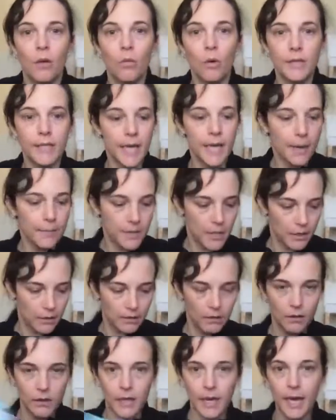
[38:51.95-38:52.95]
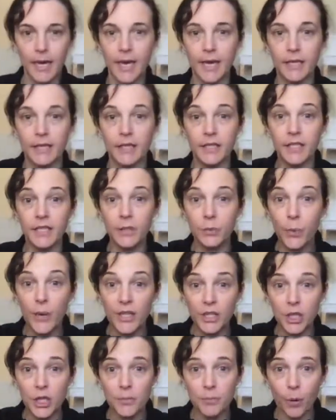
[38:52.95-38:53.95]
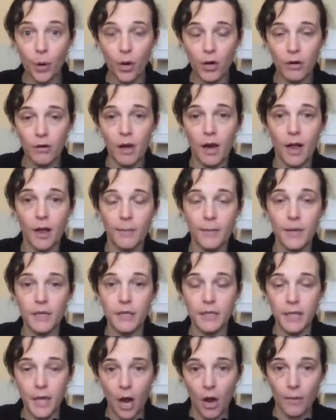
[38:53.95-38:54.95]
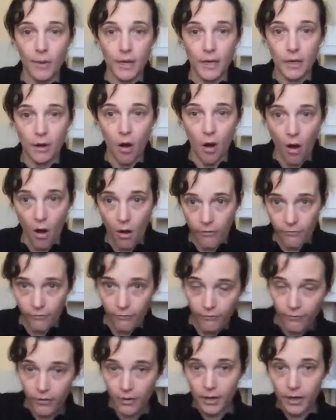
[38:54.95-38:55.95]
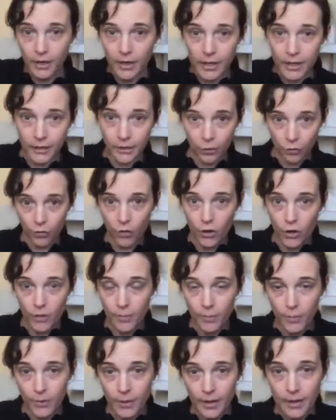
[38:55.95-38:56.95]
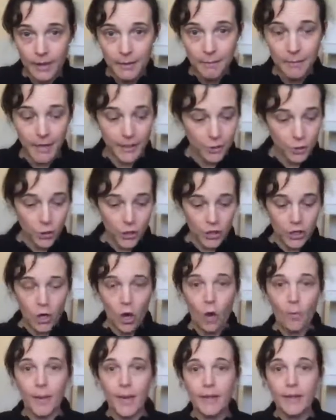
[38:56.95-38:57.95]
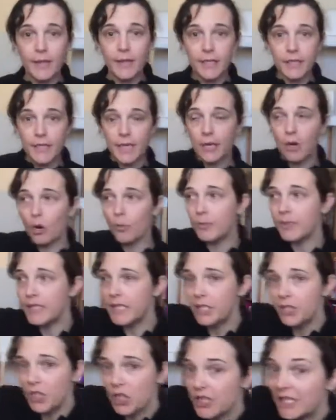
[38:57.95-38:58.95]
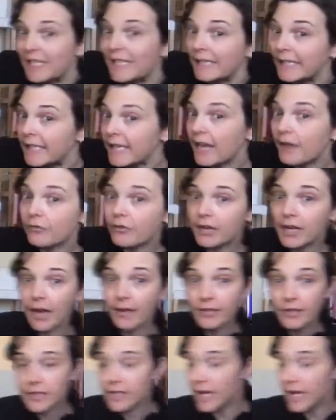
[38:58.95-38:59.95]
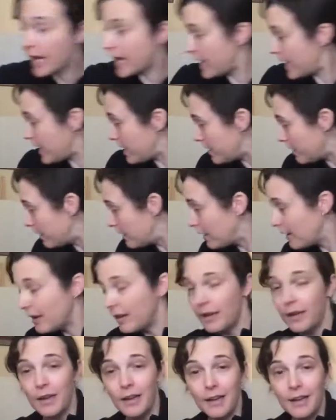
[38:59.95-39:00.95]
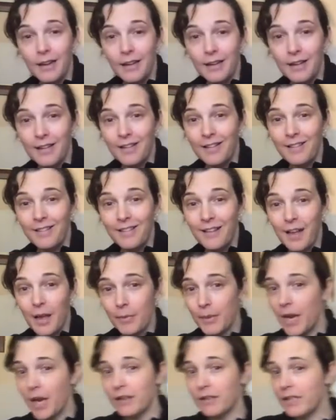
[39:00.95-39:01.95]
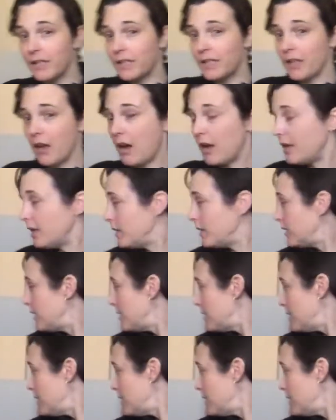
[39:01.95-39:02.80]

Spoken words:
What's happening? Okay, the Switch It program is going off in the group. Make sure you comment. There's a competition nearly every other day. Abigail's excited.